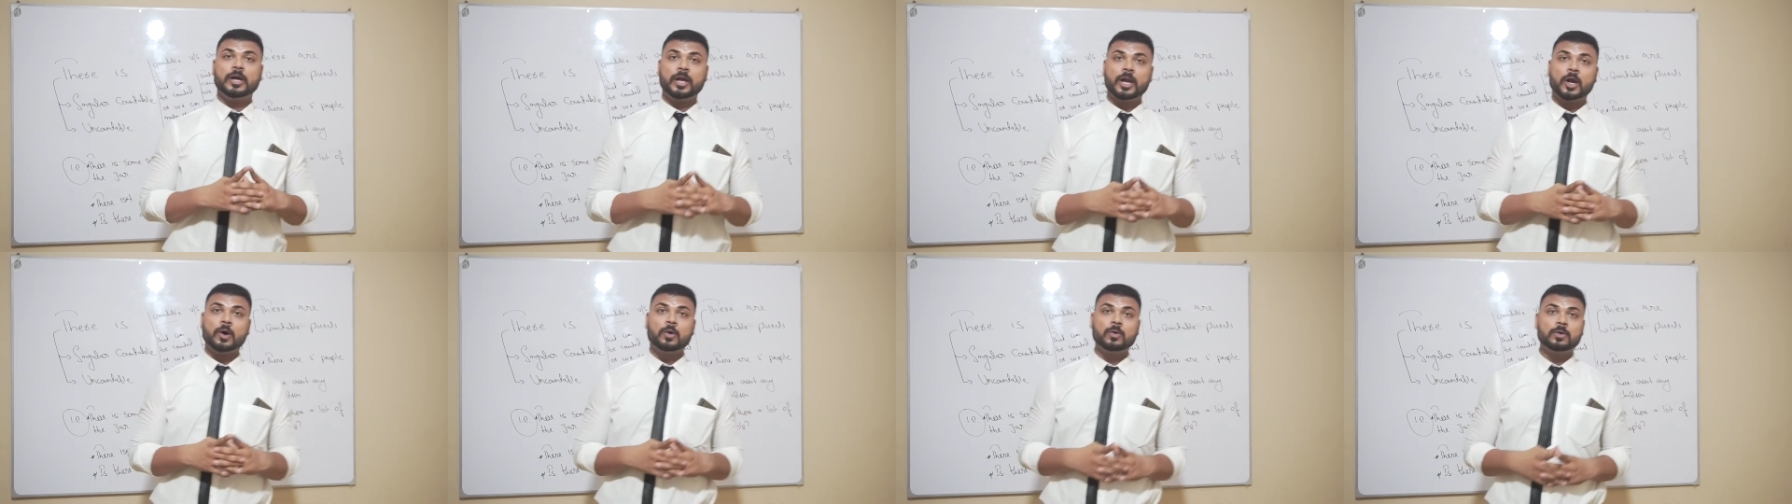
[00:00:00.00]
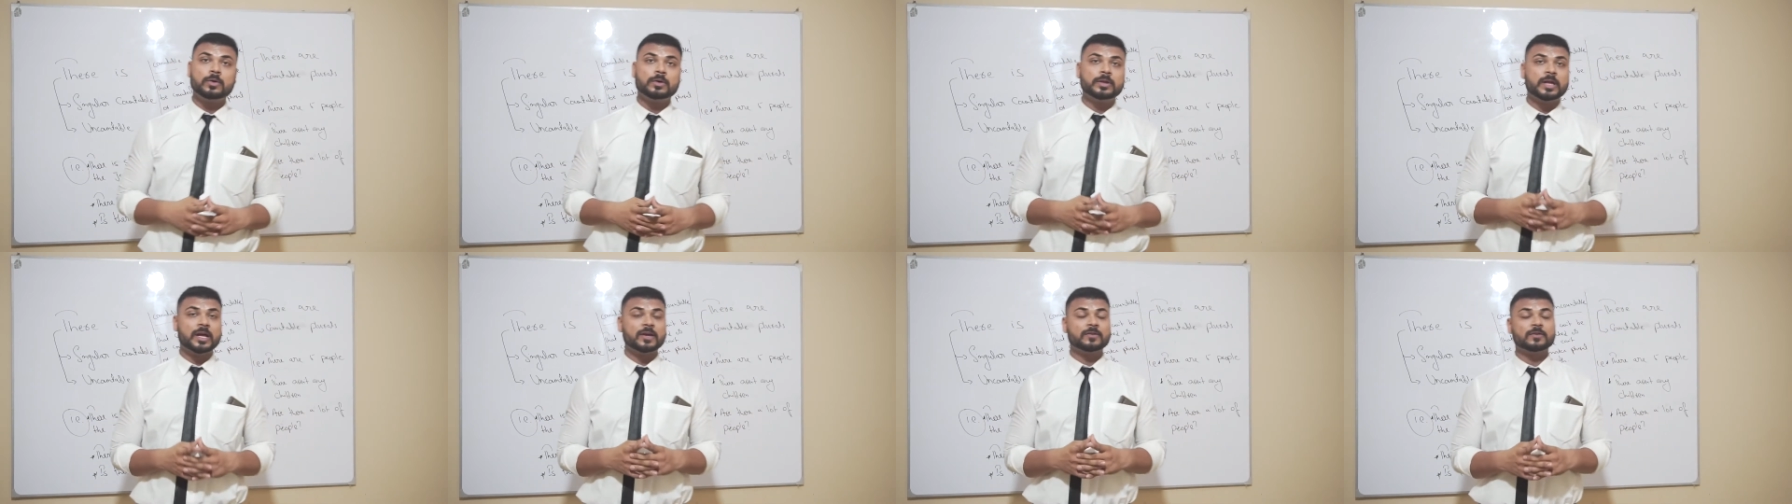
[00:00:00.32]
You
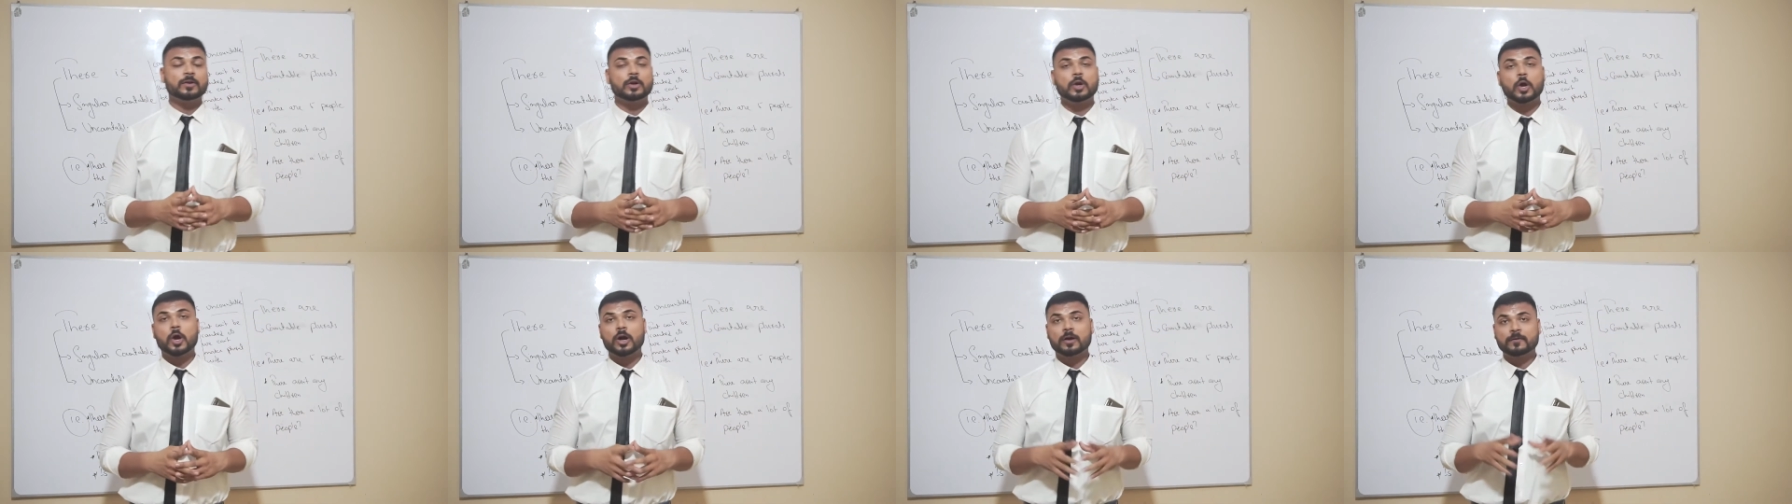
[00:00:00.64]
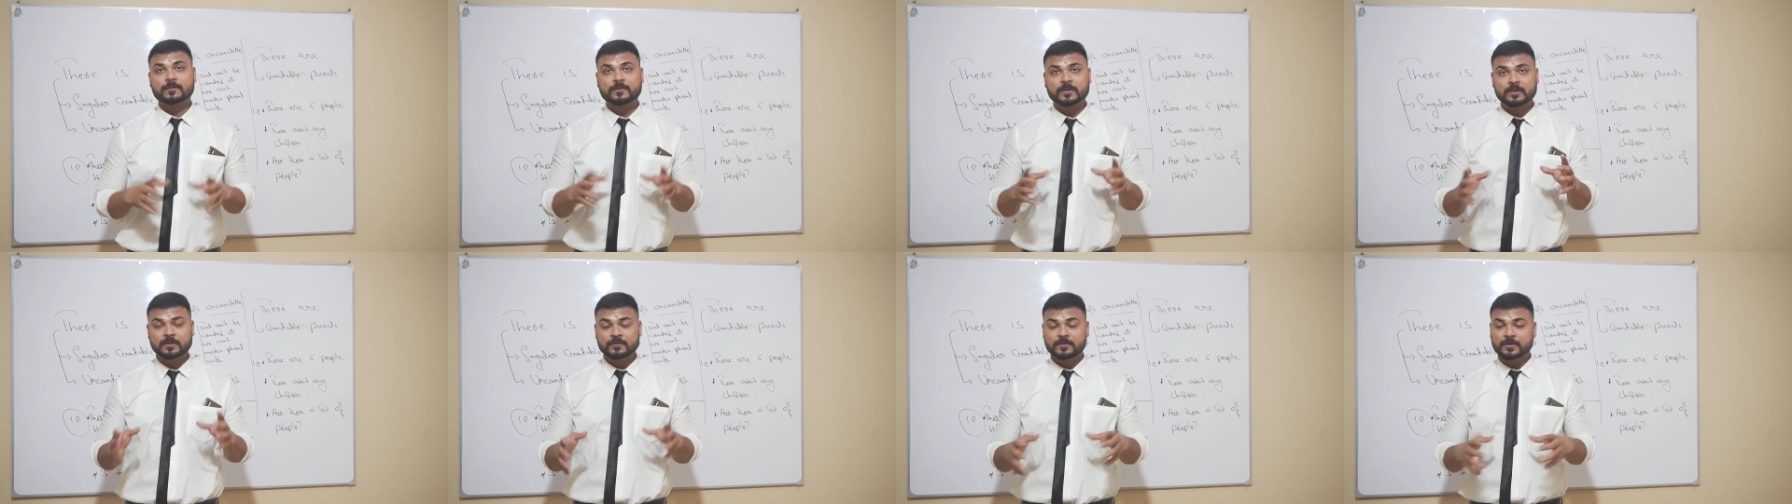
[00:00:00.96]
know, there's a lot
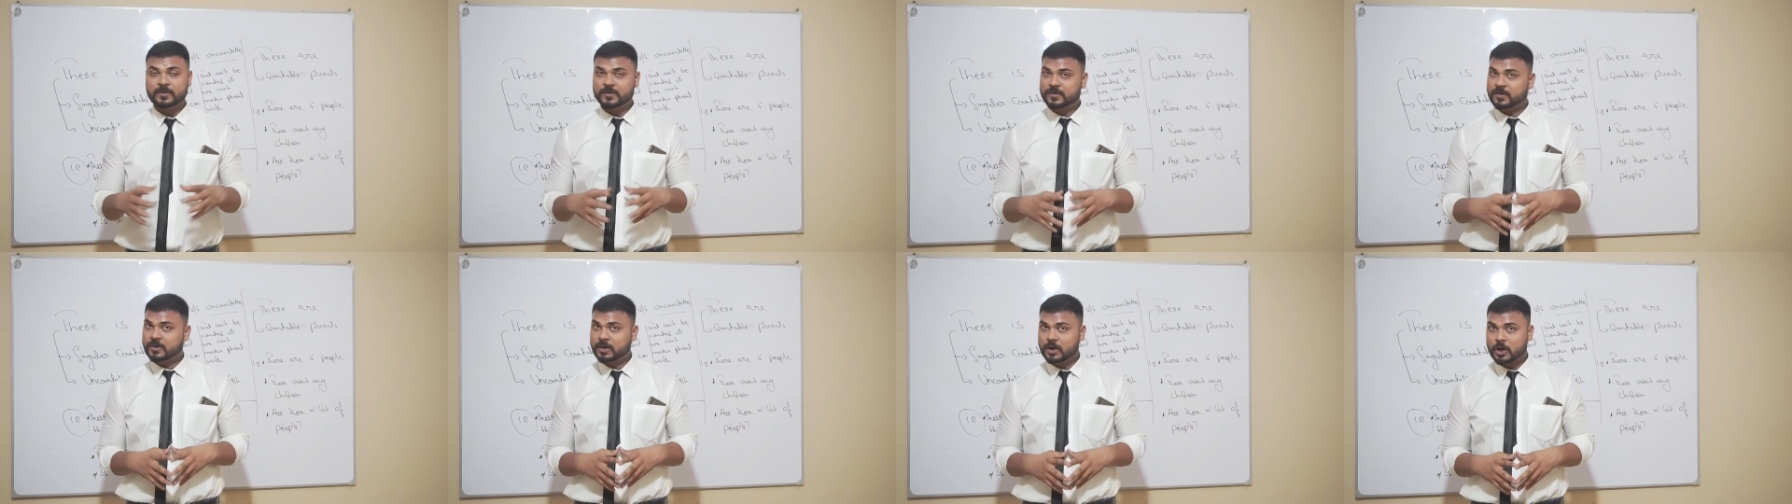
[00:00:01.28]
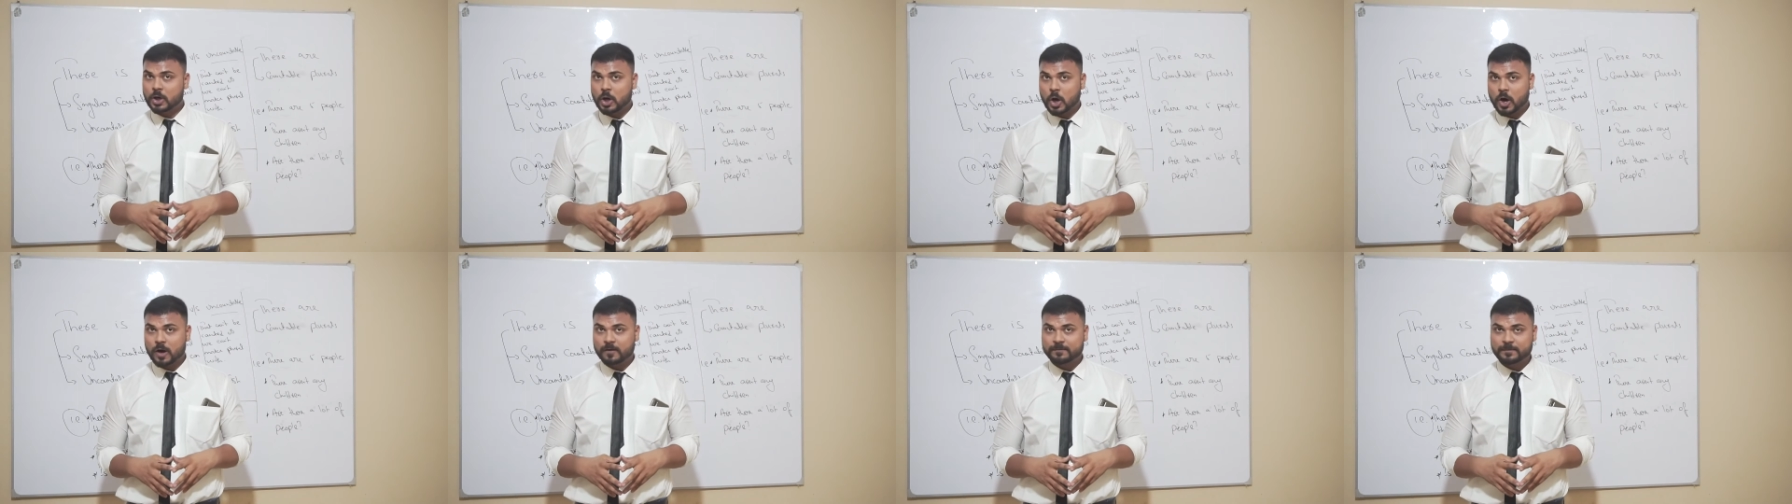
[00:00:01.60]
of confusion in a lot